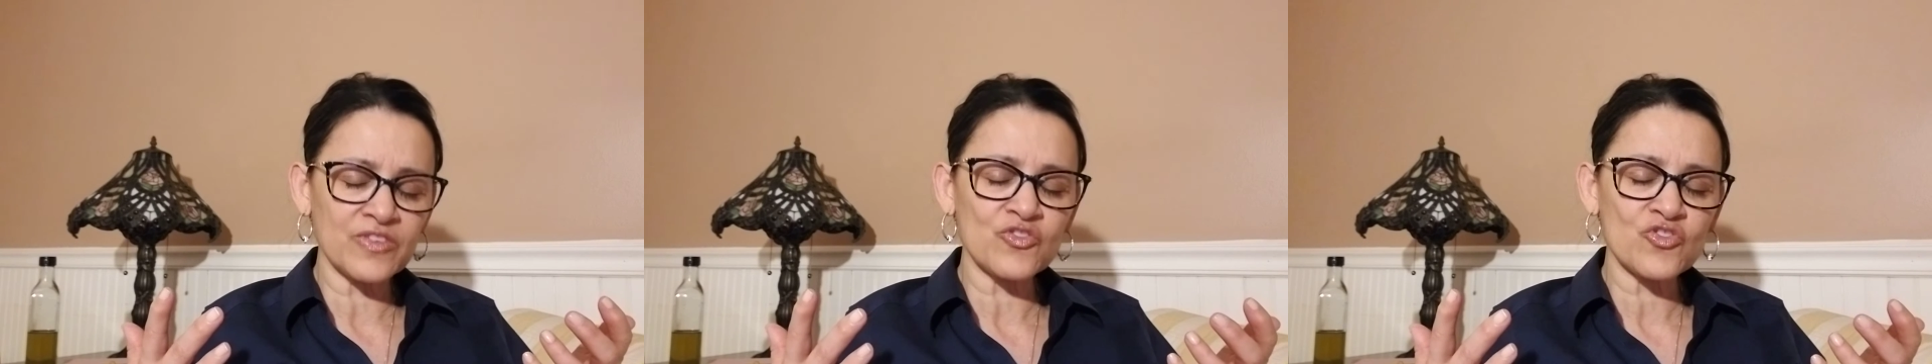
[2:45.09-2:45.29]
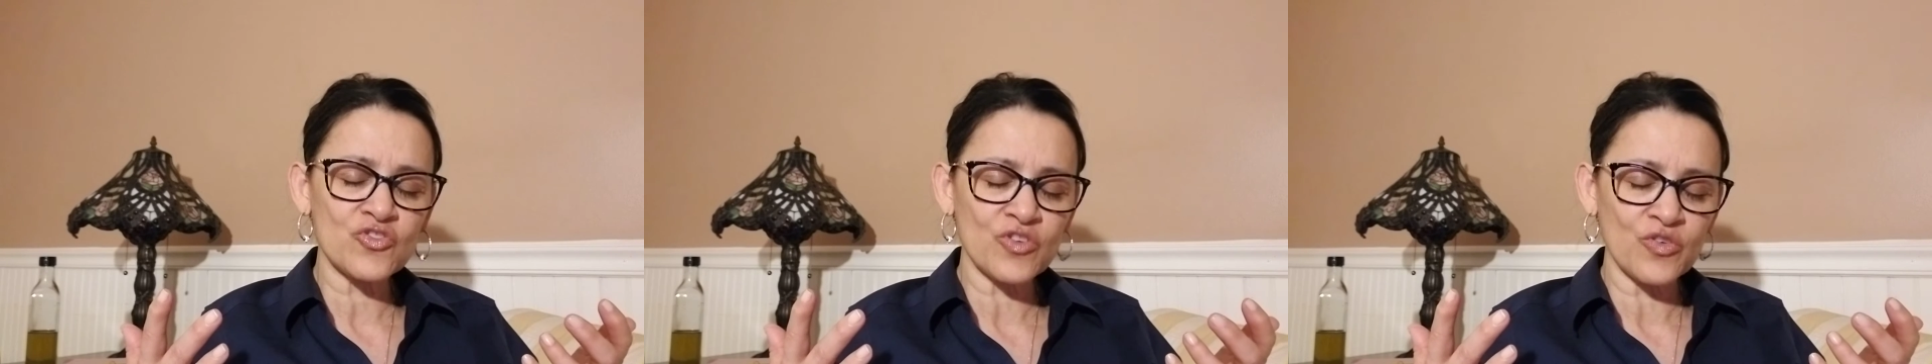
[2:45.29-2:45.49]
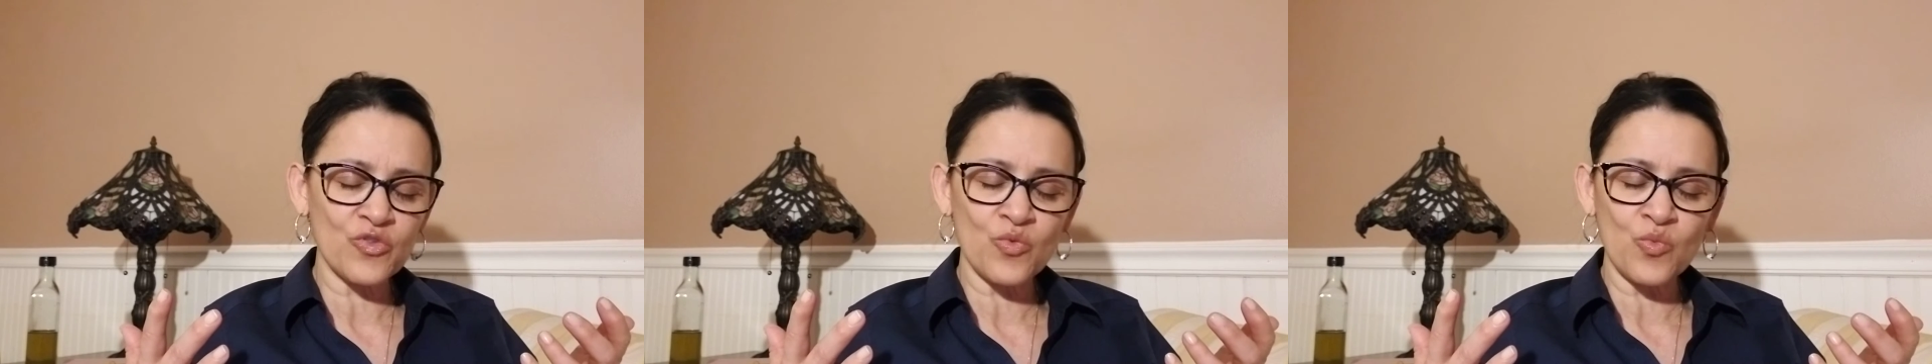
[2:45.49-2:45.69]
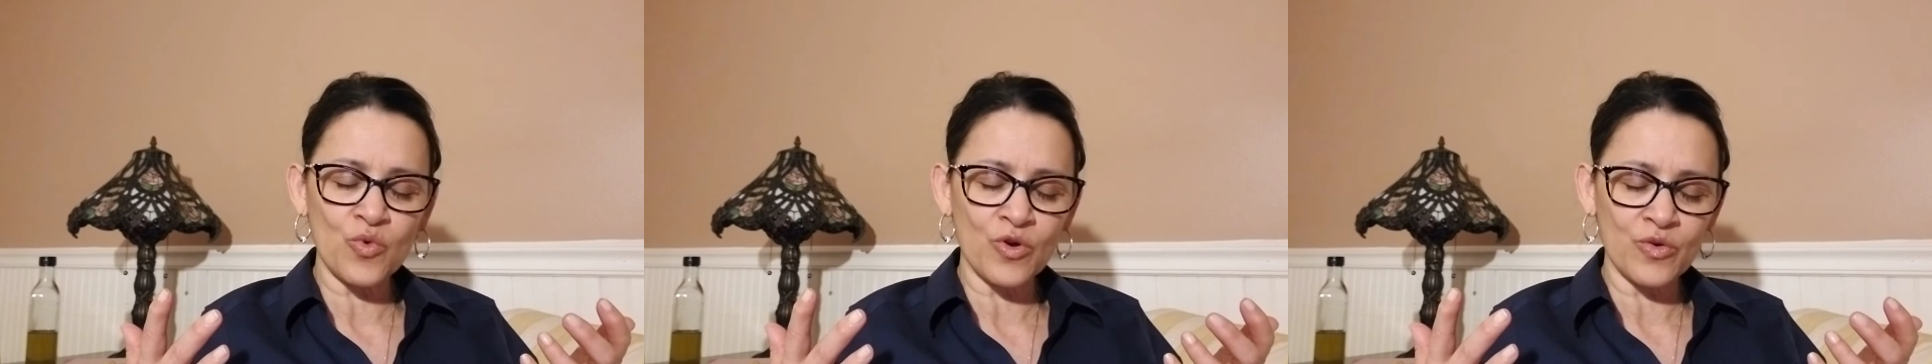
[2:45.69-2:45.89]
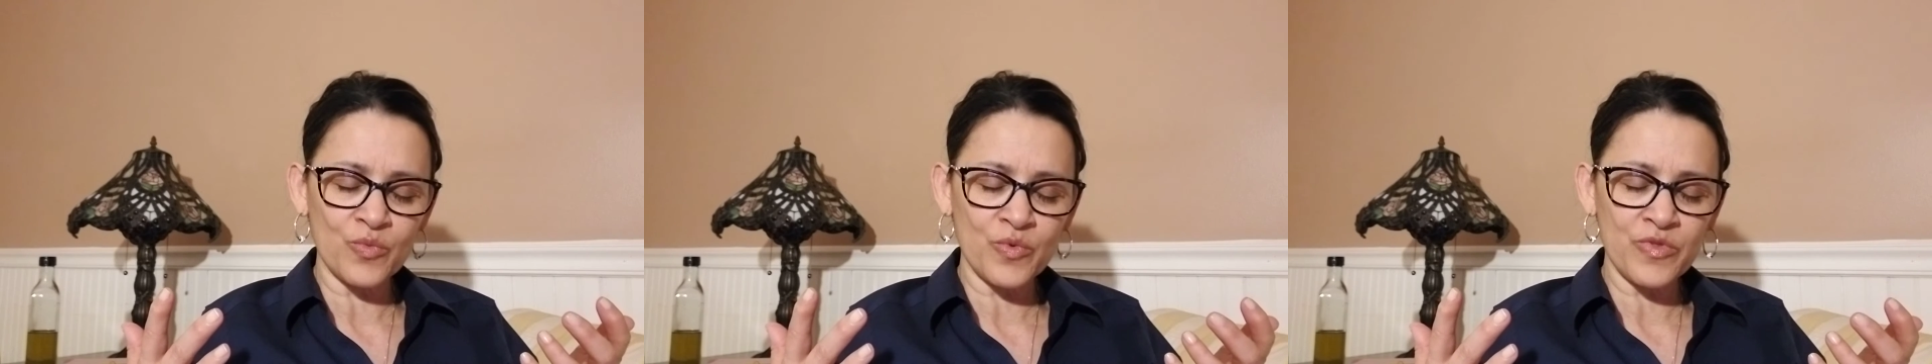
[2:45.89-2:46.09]
and share the
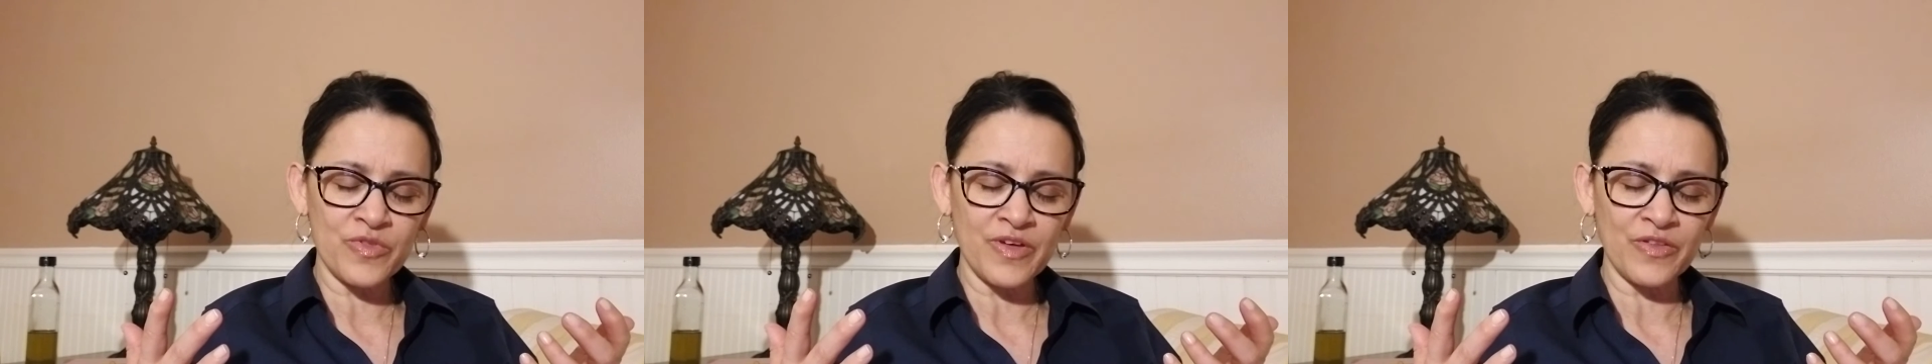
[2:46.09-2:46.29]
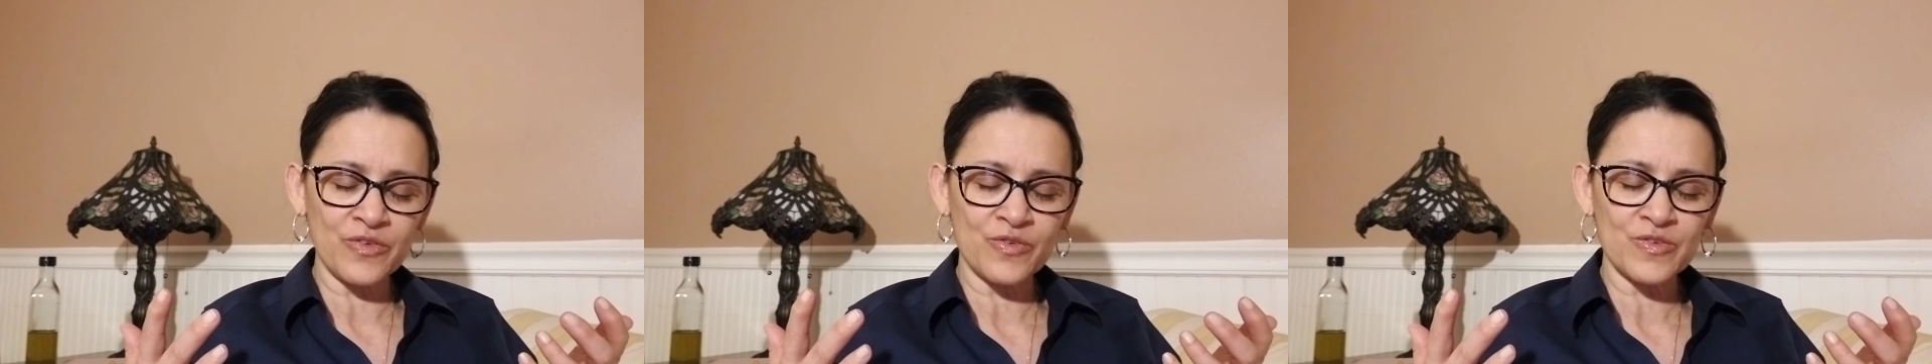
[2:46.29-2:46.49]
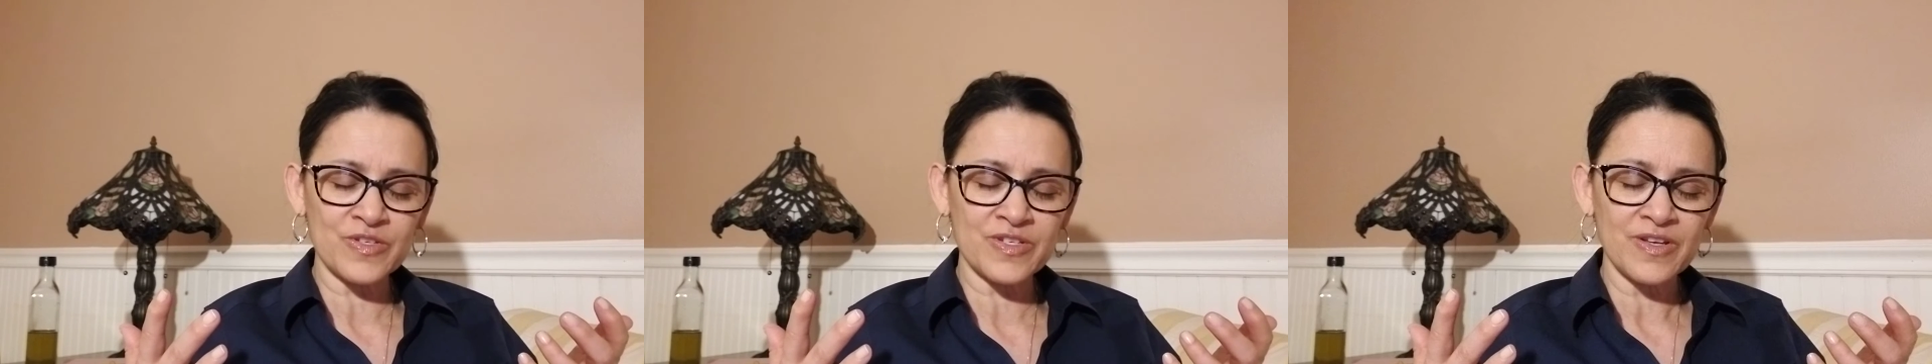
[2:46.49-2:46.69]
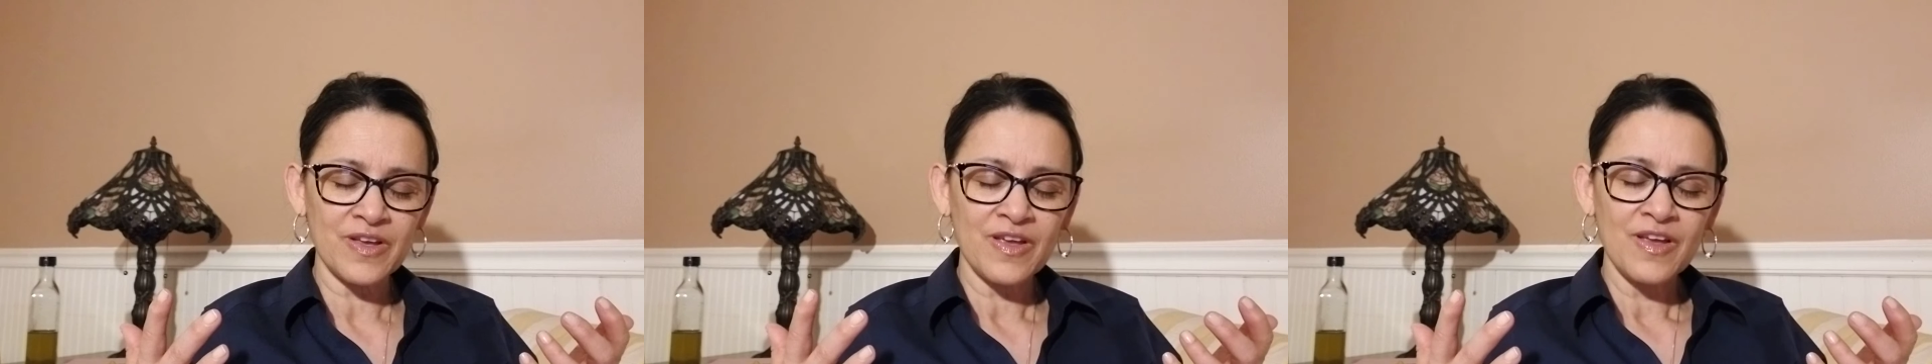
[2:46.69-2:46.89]
word with others.